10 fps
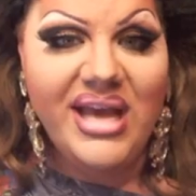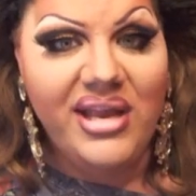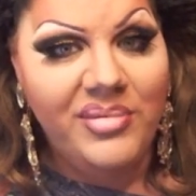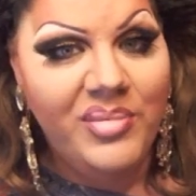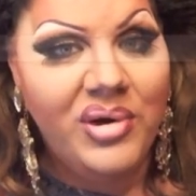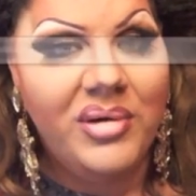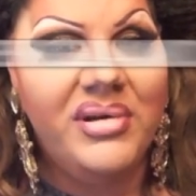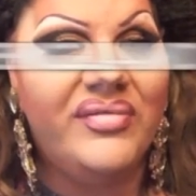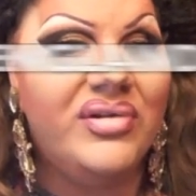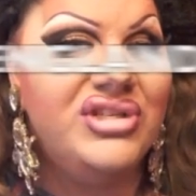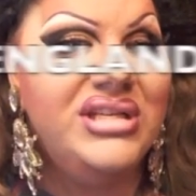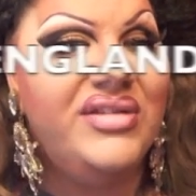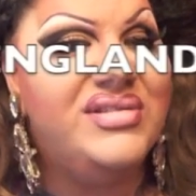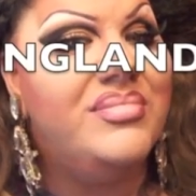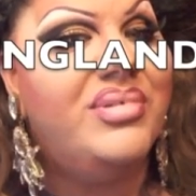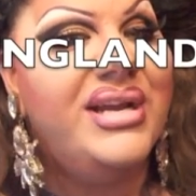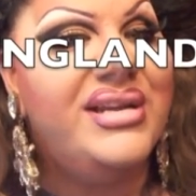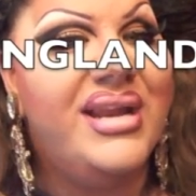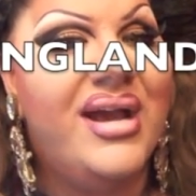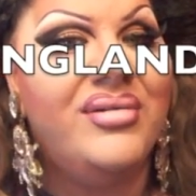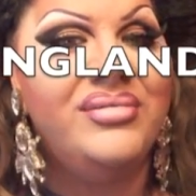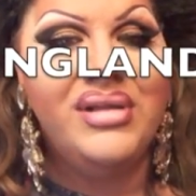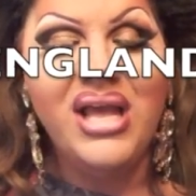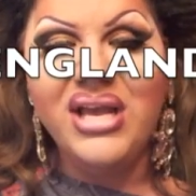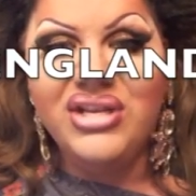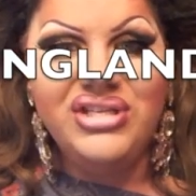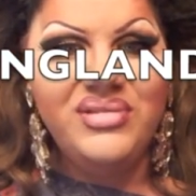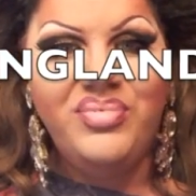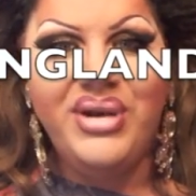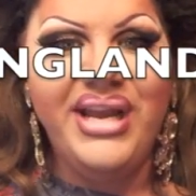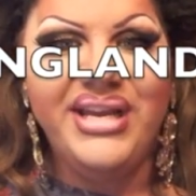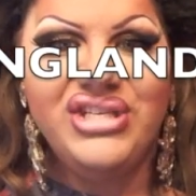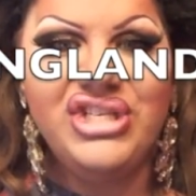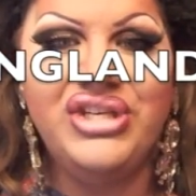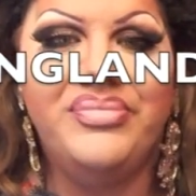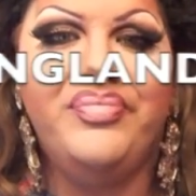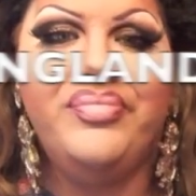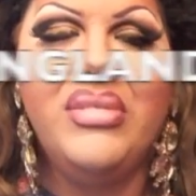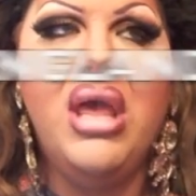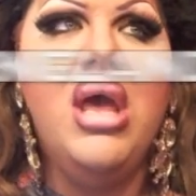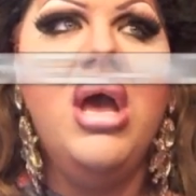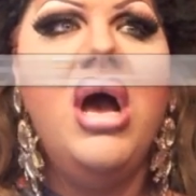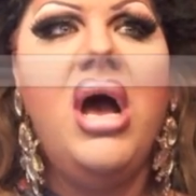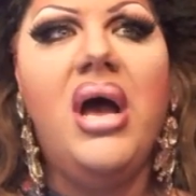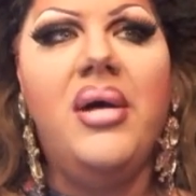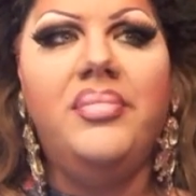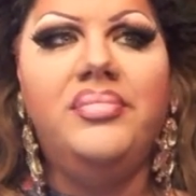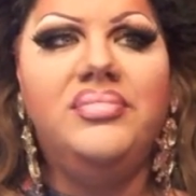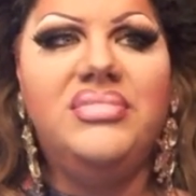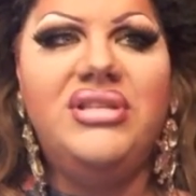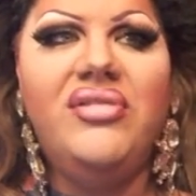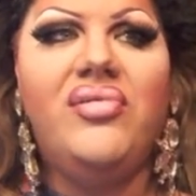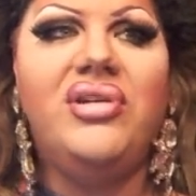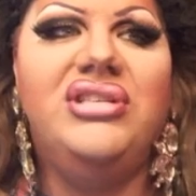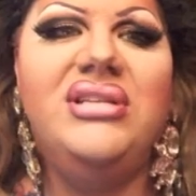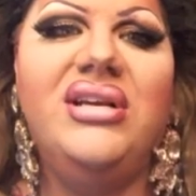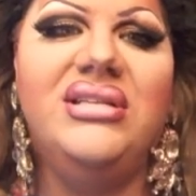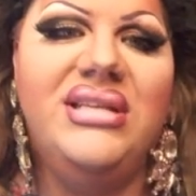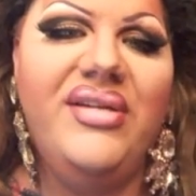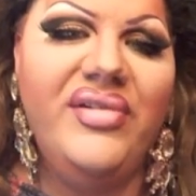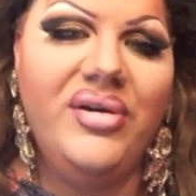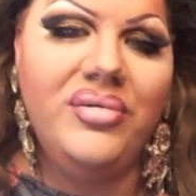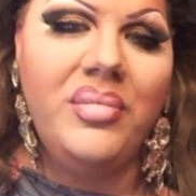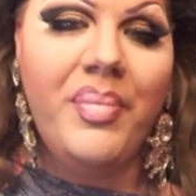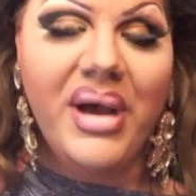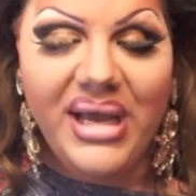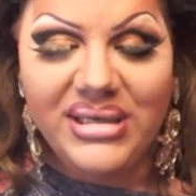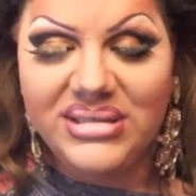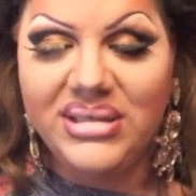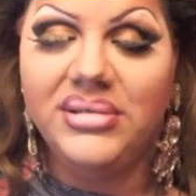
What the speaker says: that anymore, but of course she lives in Britain now. She's British. So of course she's not going to say vote, but